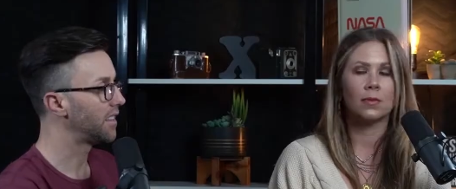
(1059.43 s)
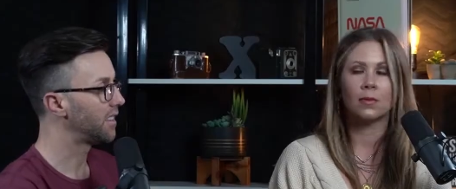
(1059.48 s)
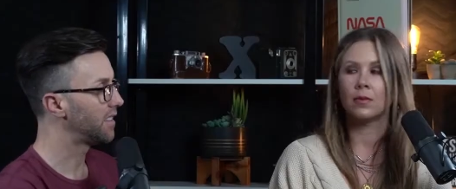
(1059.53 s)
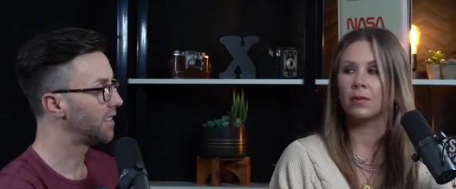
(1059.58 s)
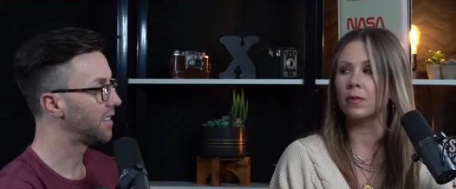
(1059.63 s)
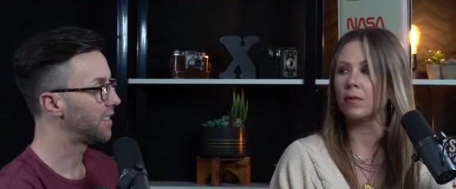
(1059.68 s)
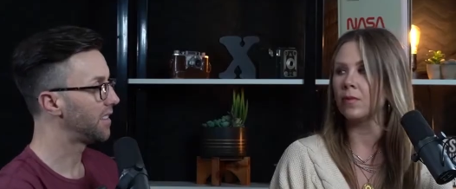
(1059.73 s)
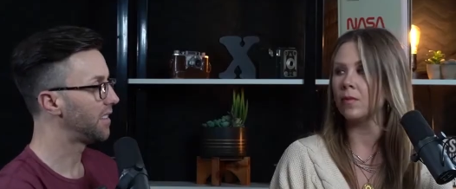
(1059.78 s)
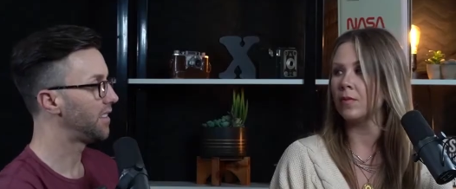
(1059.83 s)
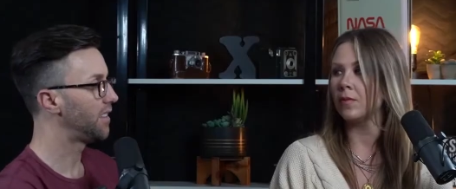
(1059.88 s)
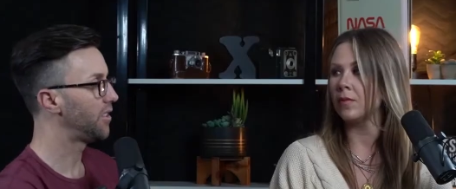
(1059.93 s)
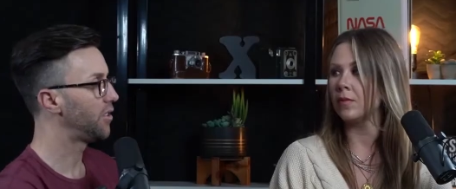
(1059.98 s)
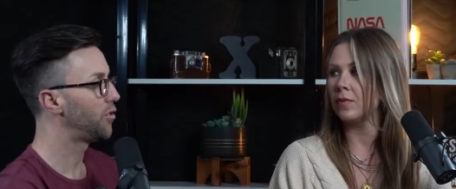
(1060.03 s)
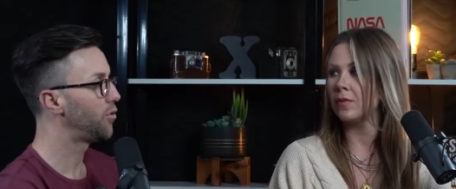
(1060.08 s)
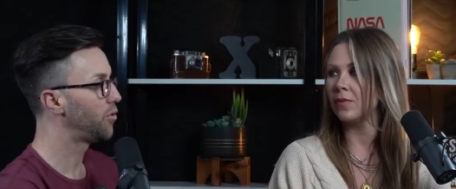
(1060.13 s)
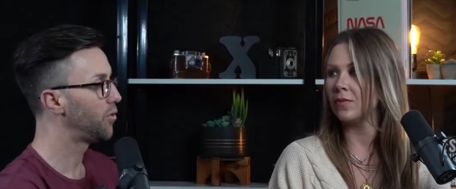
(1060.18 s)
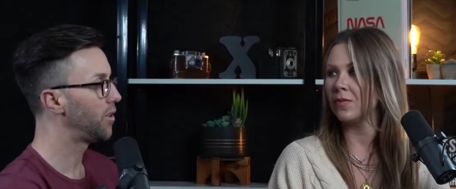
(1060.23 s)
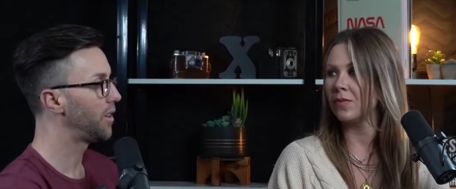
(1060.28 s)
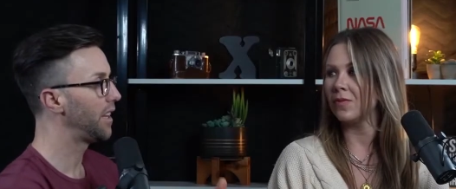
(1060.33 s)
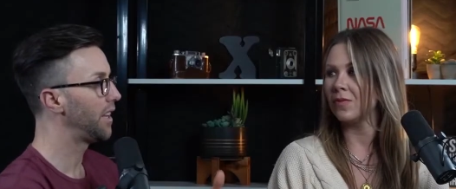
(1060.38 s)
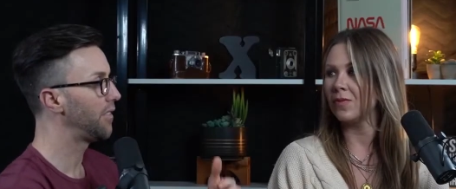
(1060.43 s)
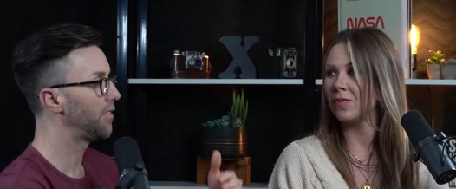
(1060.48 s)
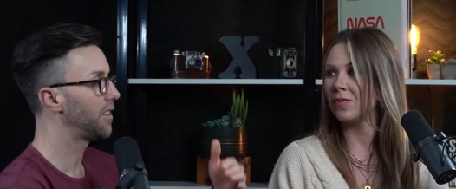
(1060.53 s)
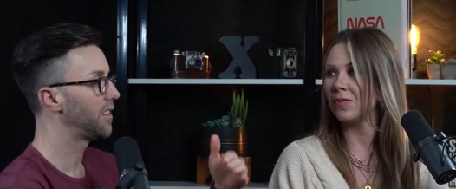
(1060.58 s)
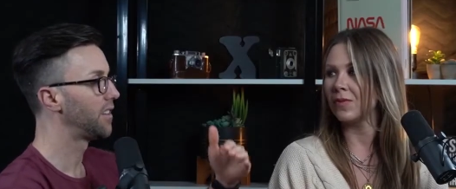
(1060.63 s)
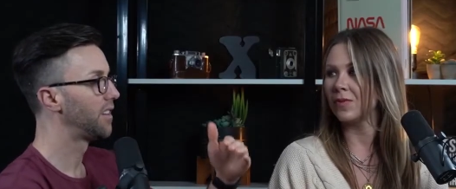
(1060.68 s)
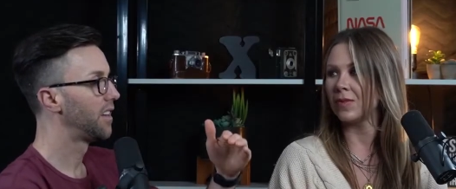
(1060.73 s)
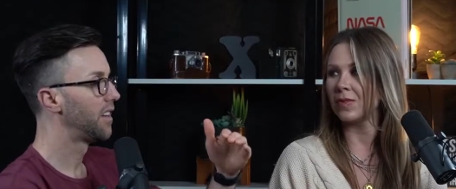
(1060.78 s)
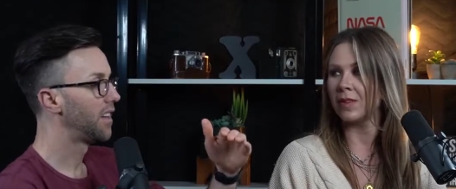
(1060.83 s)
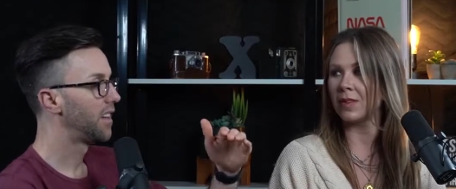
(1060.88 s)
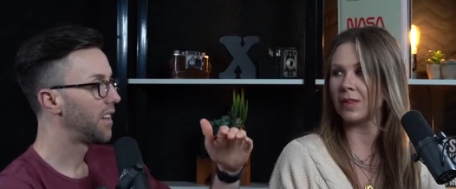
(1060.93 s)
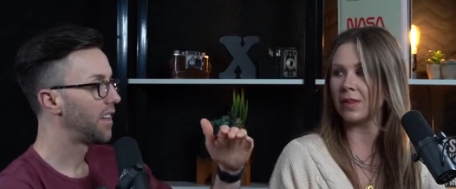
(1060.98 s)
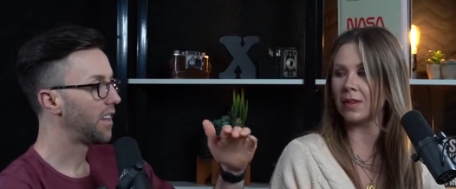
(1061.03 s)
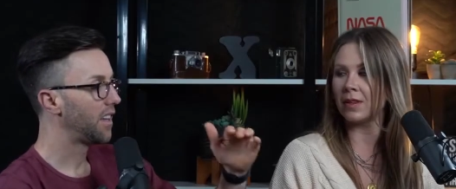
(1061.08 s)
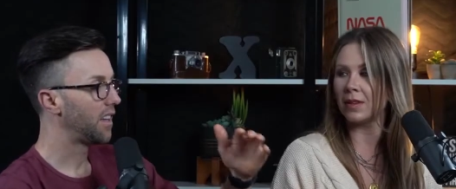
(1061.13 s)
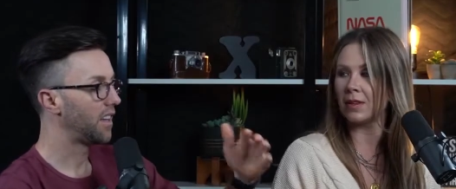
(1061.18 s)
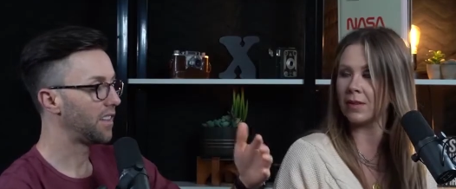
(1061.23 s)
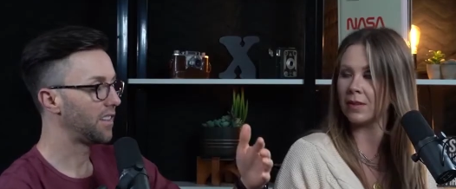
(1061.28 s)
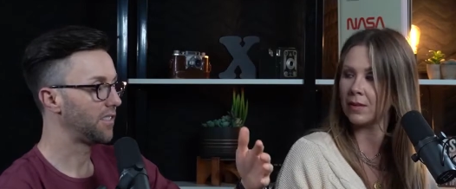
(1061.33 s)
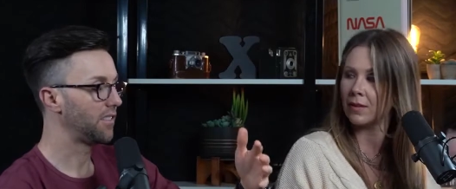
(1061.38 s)
Speaker 1: that, you even
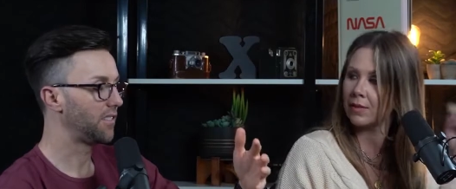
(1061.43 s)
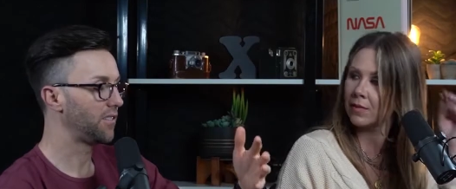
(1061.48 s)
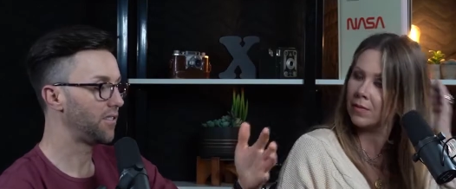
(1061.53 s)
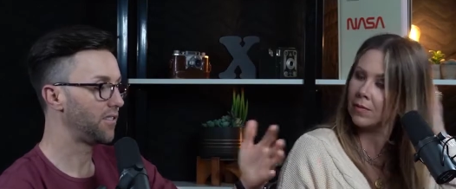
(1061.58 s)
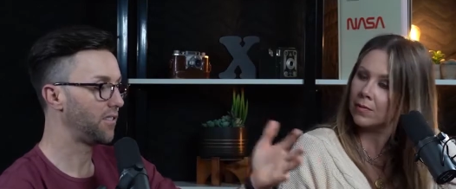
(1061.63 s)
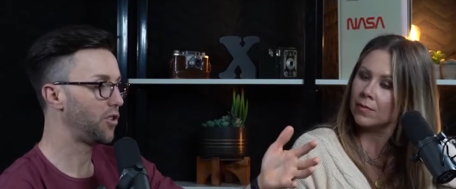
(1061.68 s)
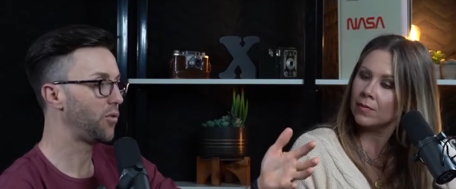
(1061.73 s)
uh,